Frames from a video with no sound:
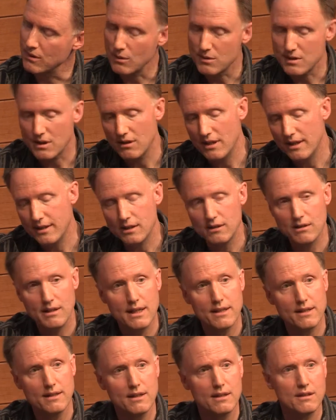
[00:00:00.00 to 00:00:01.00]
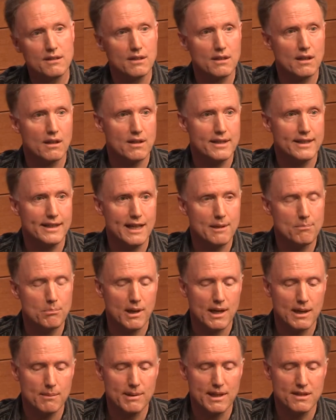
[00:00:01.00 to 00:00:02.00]
Those are integrated into the RDK
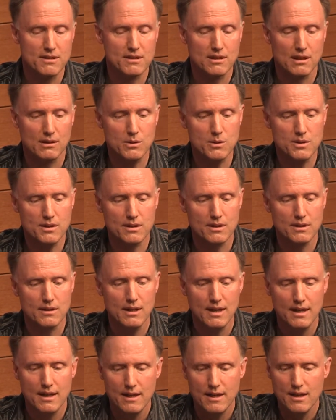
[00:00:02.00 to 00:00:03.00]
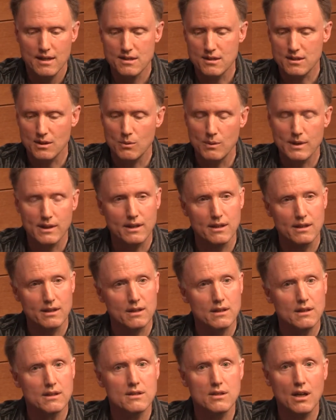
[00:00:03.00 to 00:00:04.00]
broadband solution, so it can
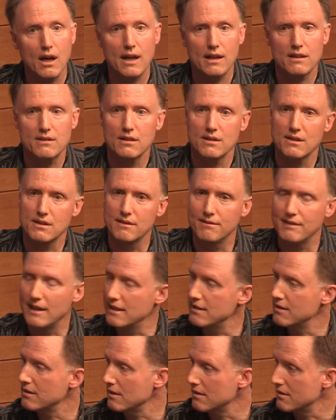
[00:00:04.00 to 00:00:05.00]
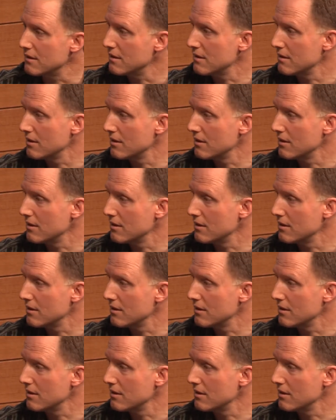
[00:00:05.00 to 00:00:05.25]
talk to the devices.